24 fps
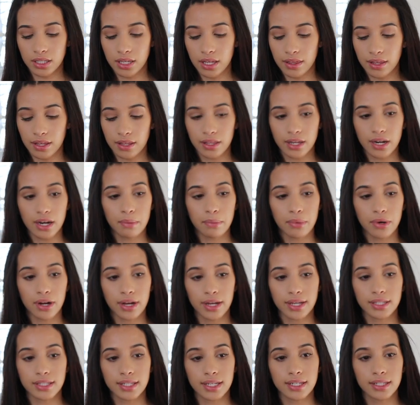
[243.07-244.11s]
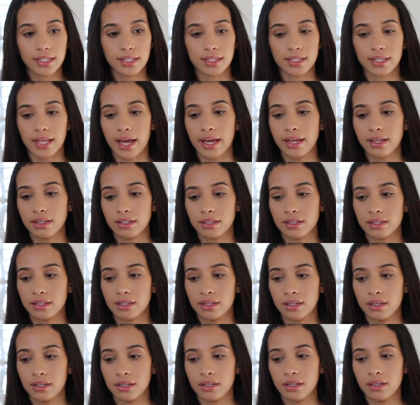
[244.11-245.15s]
thing that I bought is a set
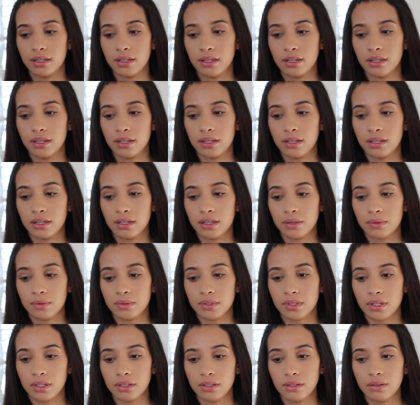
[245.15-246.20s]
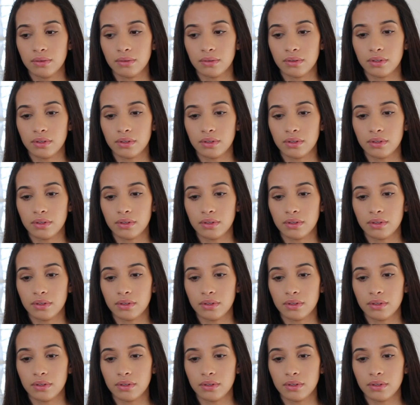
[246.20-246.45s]
the